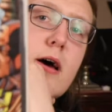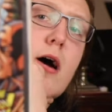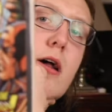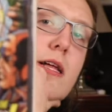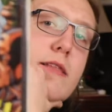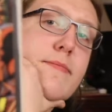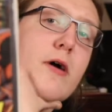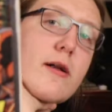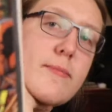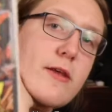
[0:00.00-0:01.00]
All at the
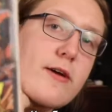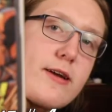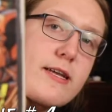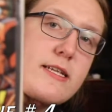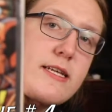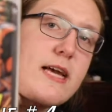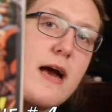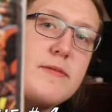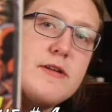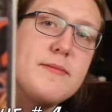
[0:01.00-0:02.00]
bottom there you can see
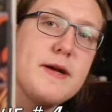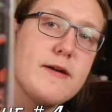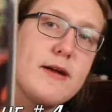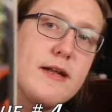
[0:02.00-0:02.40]
Captain America